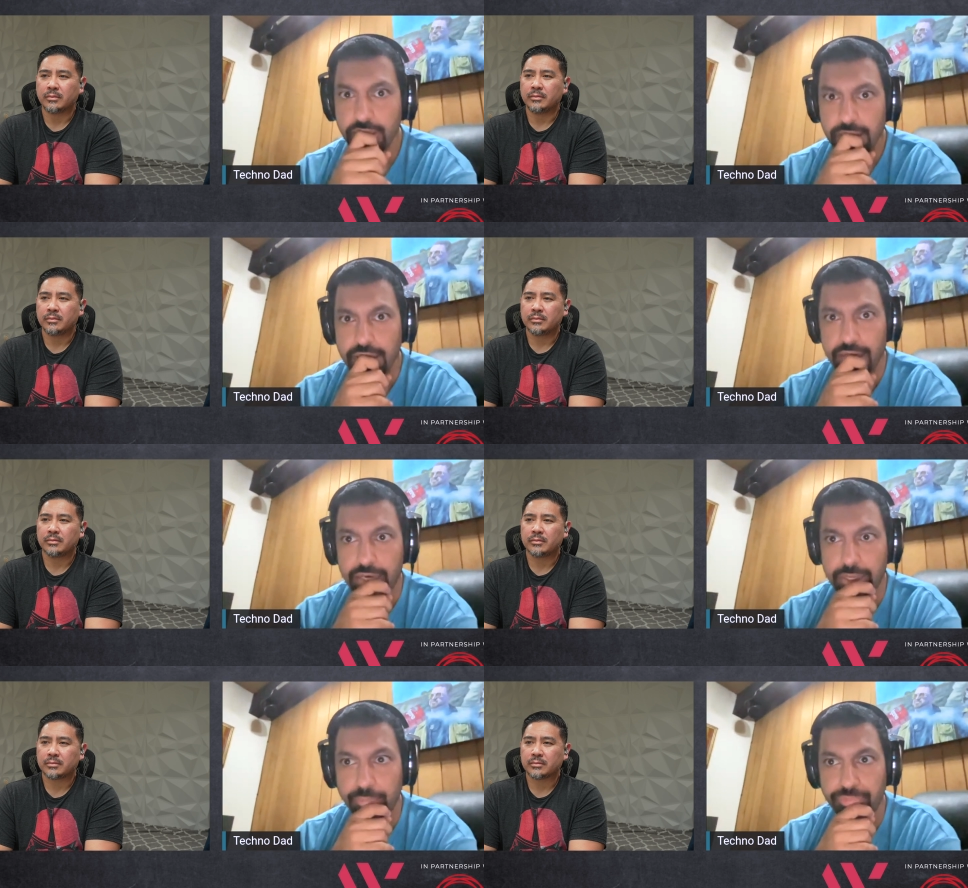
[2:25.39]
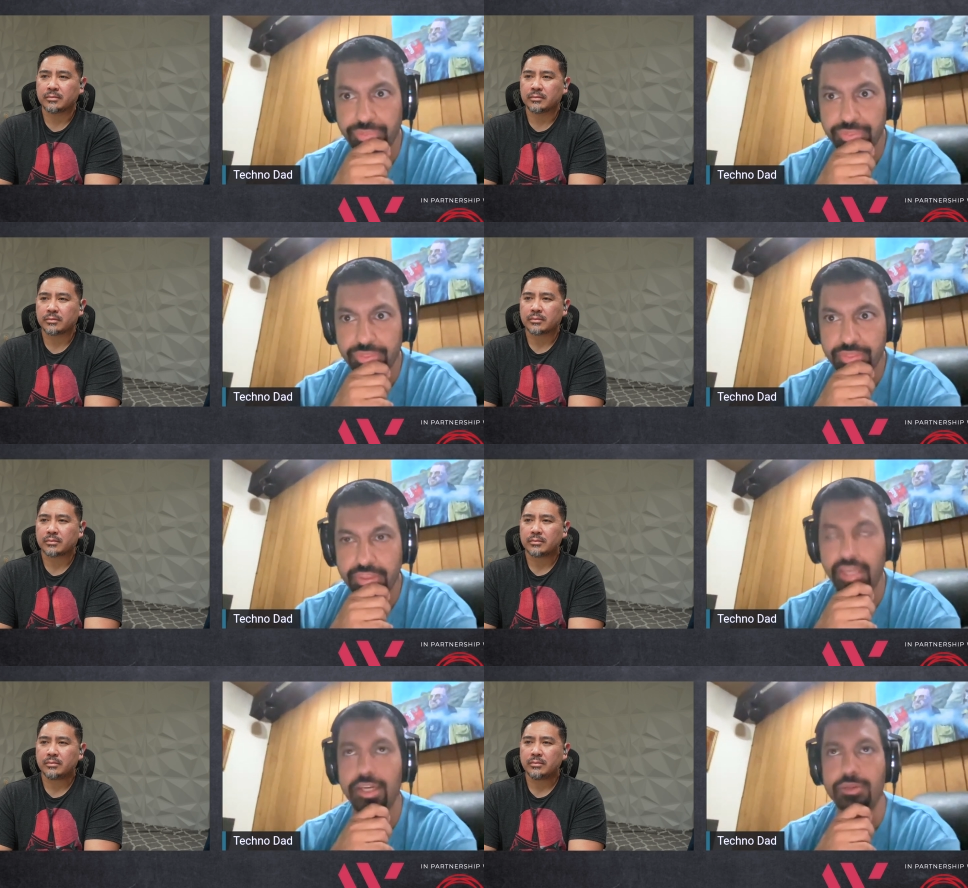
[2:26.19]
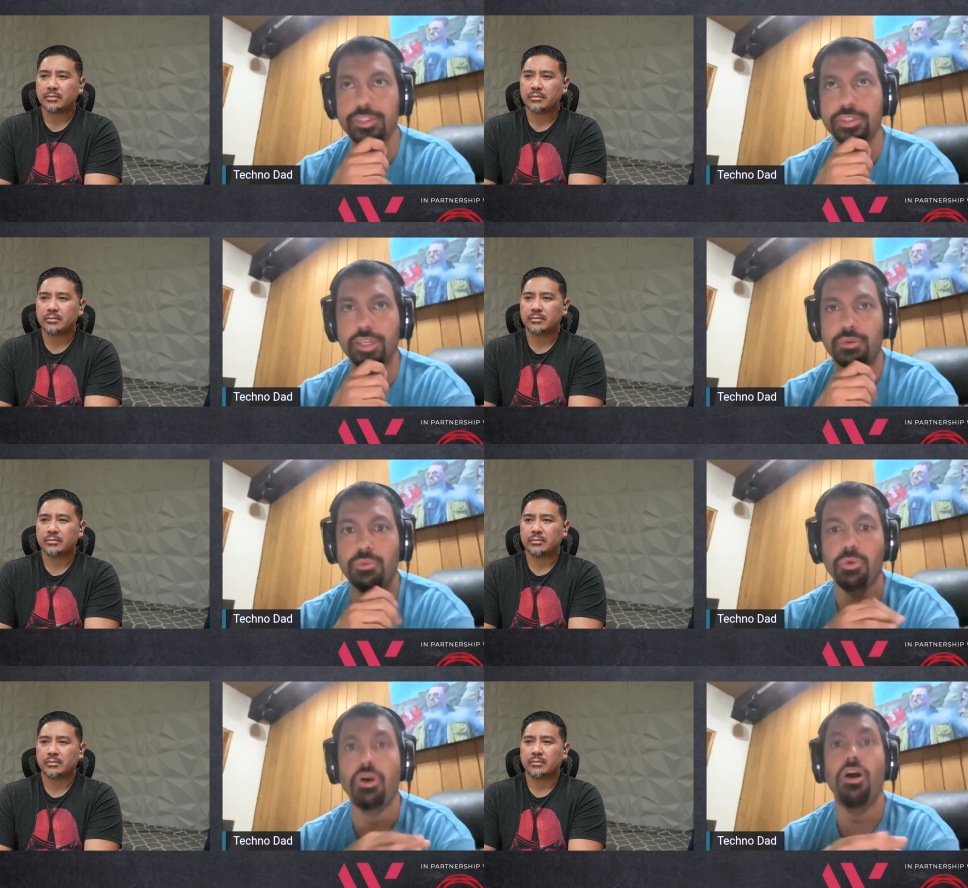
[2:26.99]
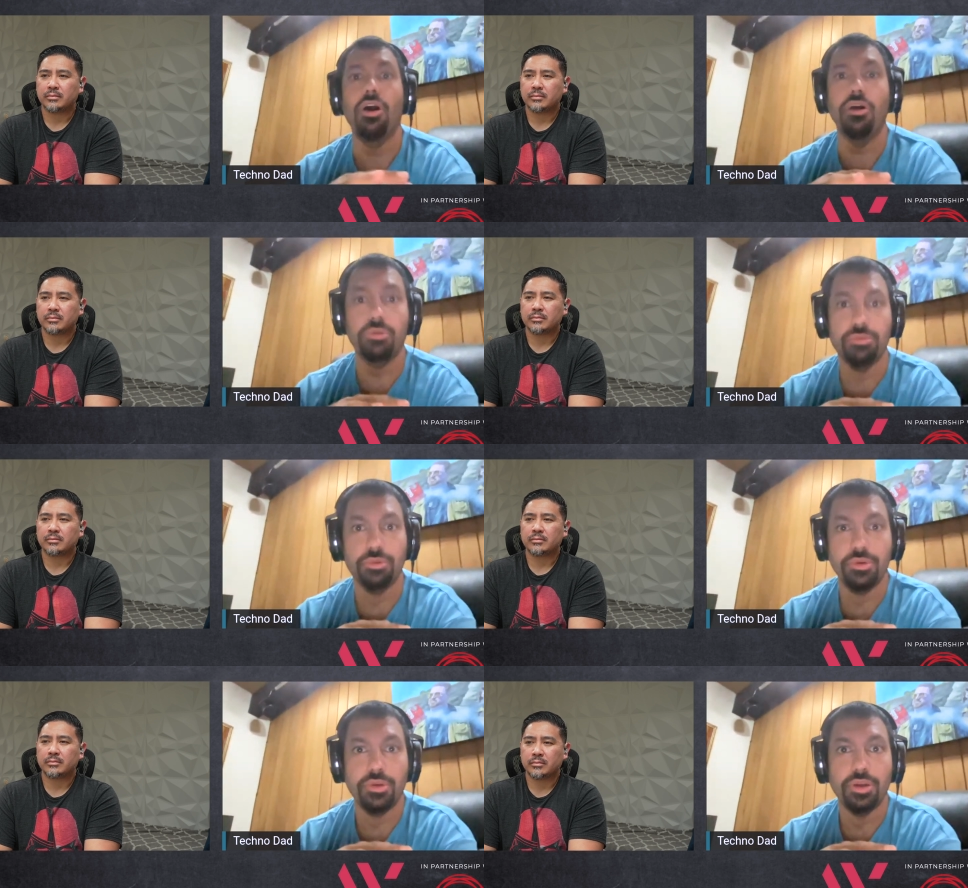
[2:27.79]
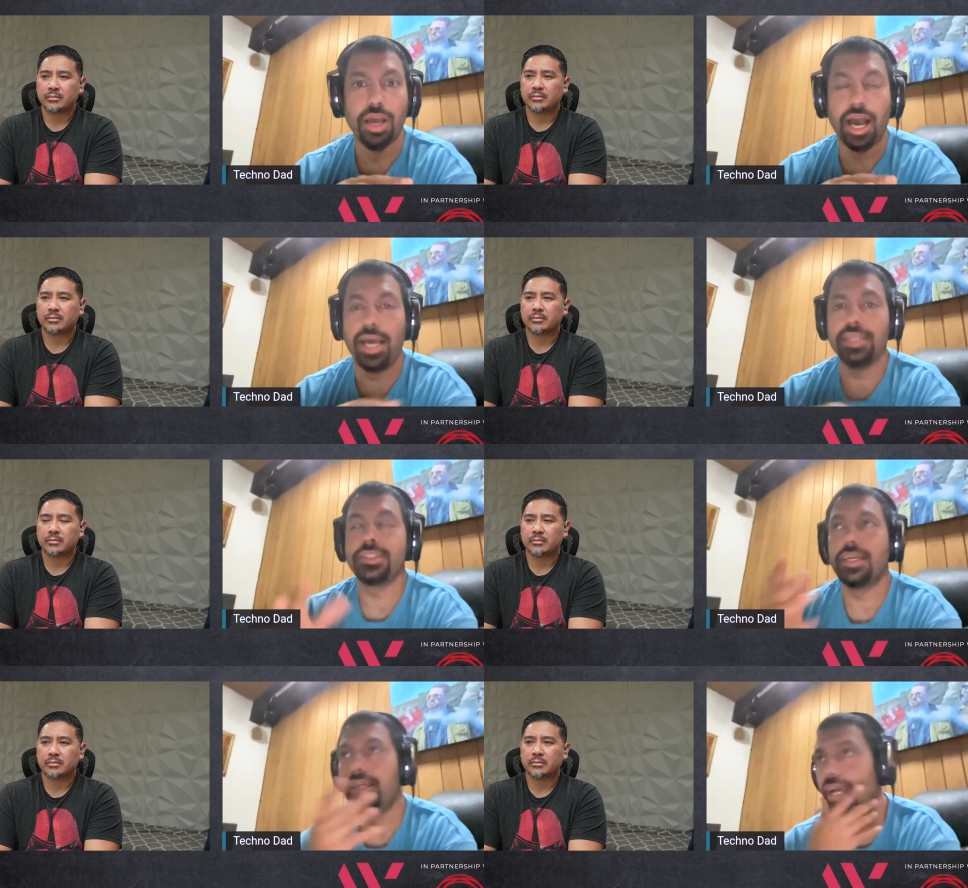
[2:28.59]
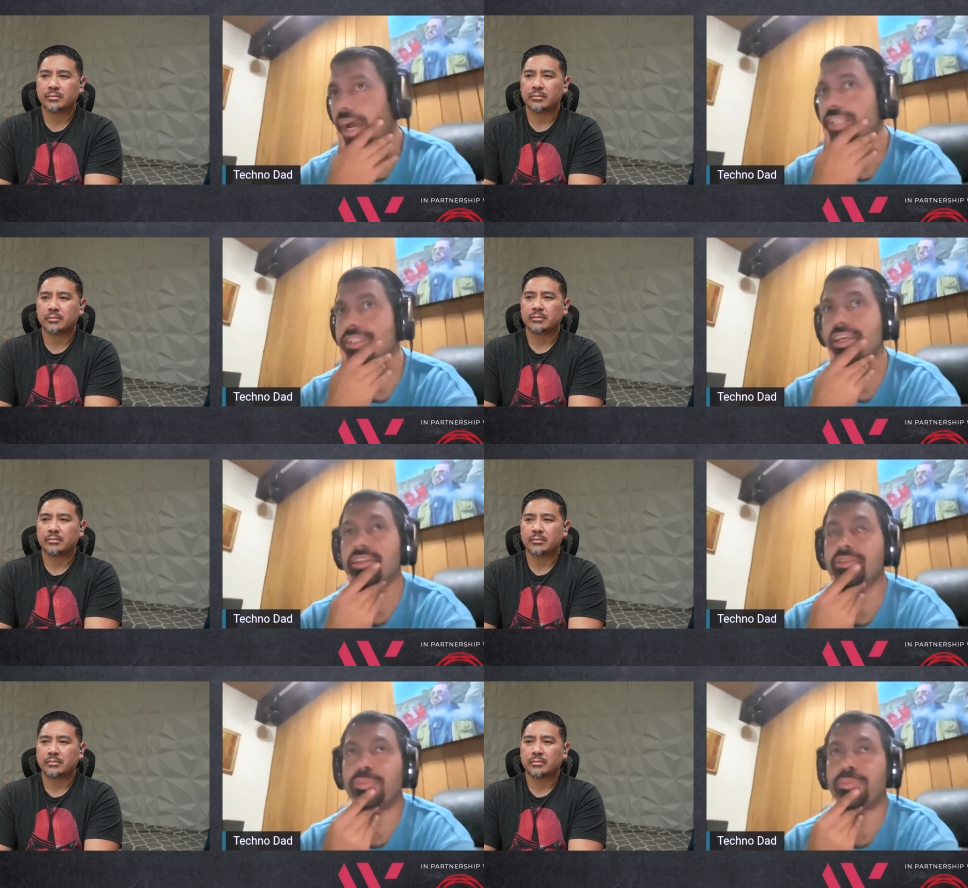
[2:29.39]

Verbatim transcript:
Speaker 1: Then I was just like, whoa. I'd say it's